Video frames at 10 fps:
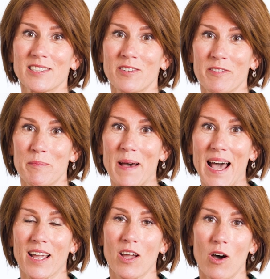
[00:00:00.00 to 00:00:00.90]
is off the
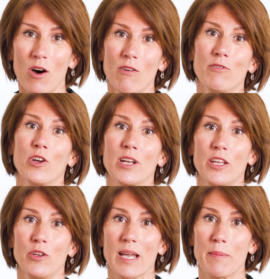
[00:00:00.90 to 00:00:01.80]
back of looking
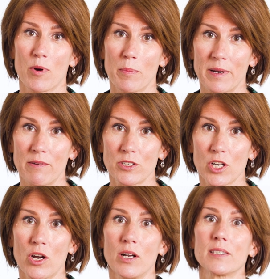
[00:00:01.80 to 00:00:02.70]
at UK property
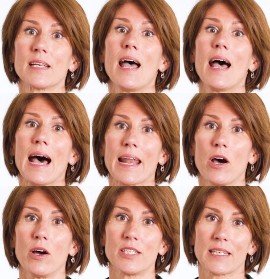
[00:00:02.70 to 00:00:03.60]
returns and
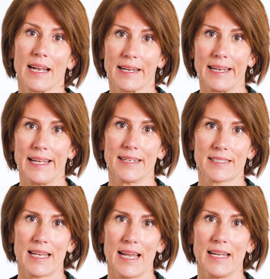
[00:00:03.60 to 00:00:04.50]
how to
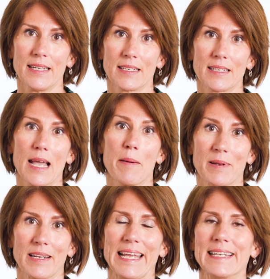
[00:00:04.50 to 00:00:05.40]
calculate
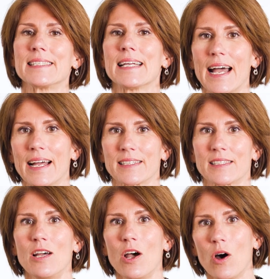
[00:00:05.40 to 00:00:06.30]
capital gains
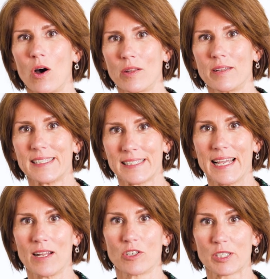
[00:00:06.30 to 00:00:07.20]
tax on the
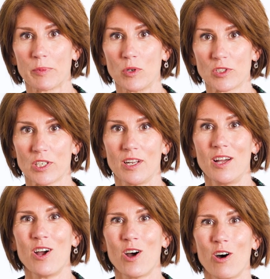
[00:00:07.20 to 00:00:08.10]
sale or disposal
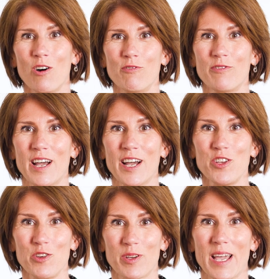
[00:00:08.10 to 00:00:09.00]
of
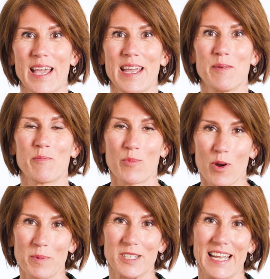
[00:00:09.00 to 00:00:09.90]
a UK
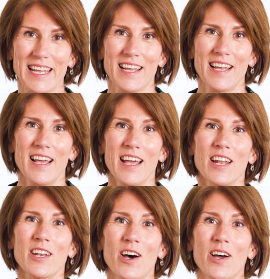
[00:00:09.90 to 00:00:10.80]
property.
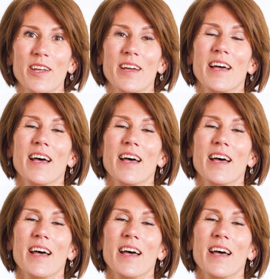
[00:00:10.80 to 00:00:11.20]
Now,